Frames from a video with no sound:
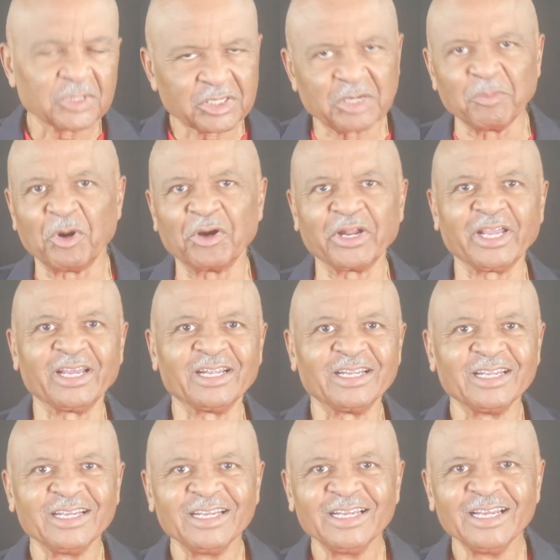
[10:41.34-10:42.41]
Come on in
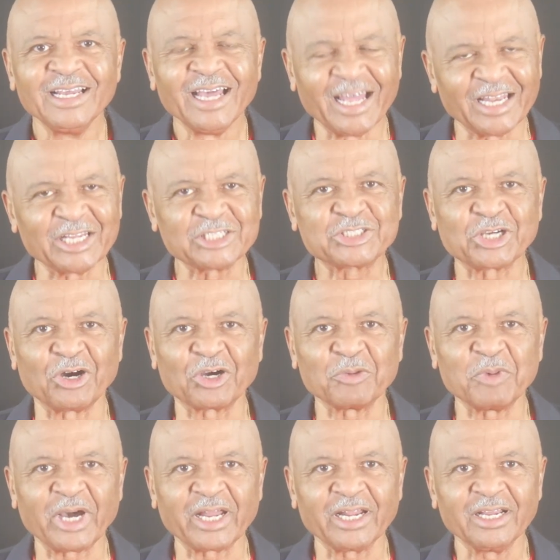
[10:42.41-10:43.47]
and let's talk
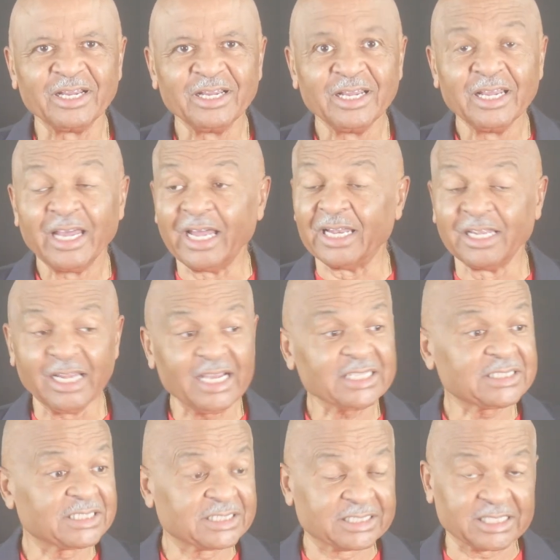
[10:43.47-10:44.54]
about it. And
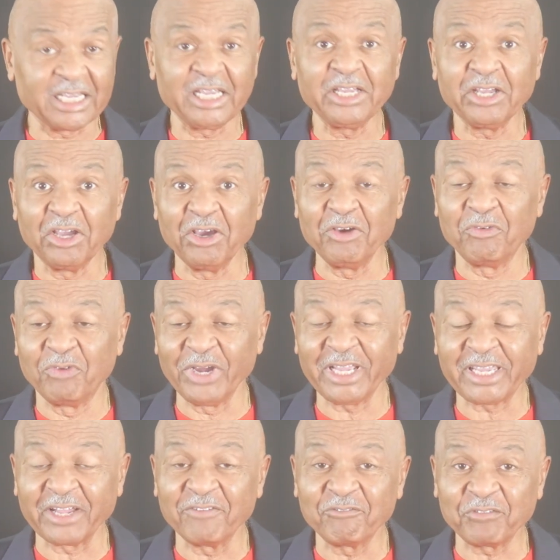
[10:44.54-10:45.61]
let's see if
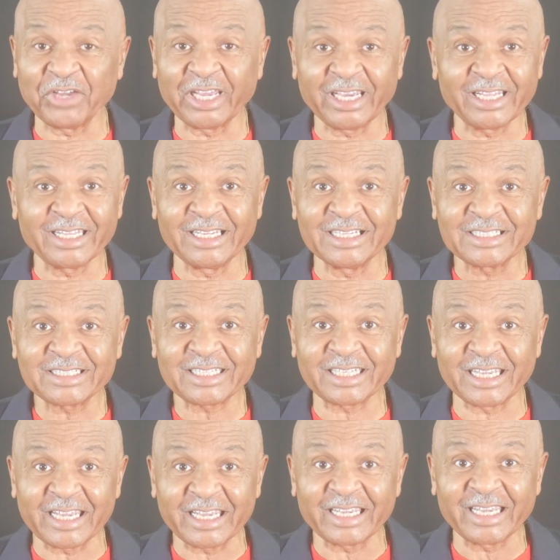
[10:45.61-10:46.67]
we can figure this
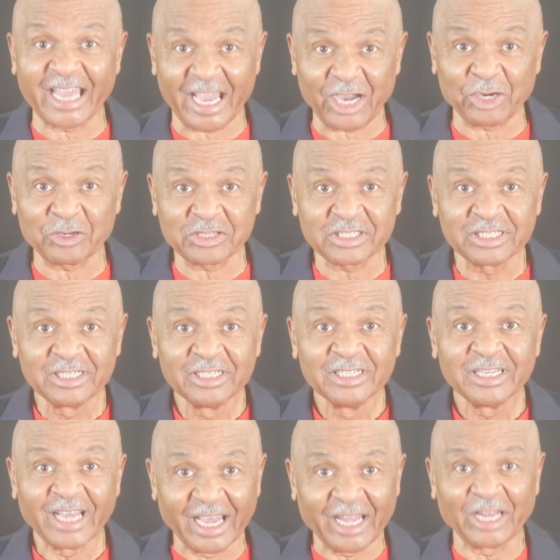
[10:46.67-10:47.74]
thing out.
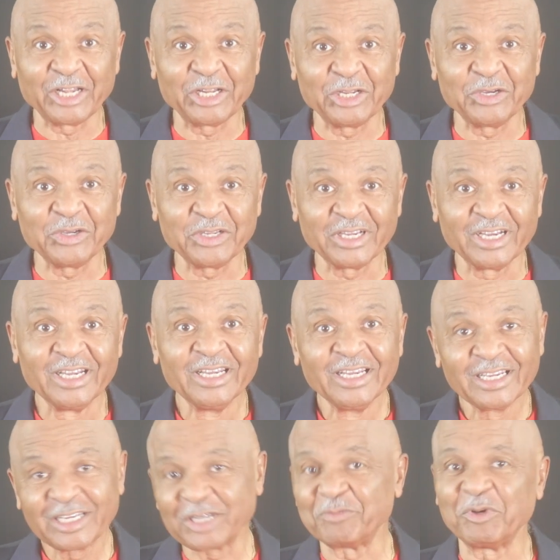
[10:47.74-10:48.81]
Hallelujah.
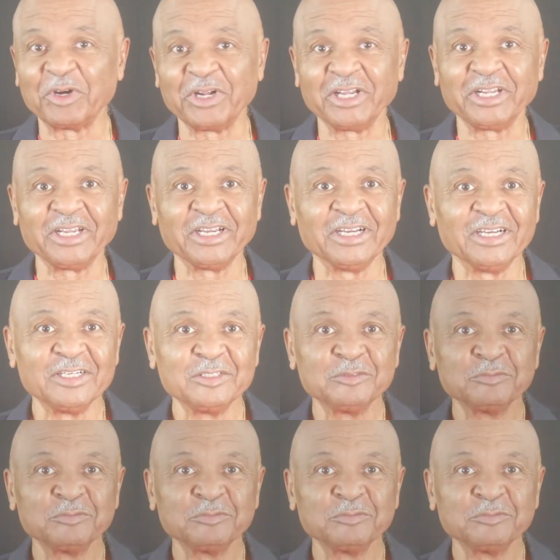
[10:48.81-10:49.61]
Come on in here.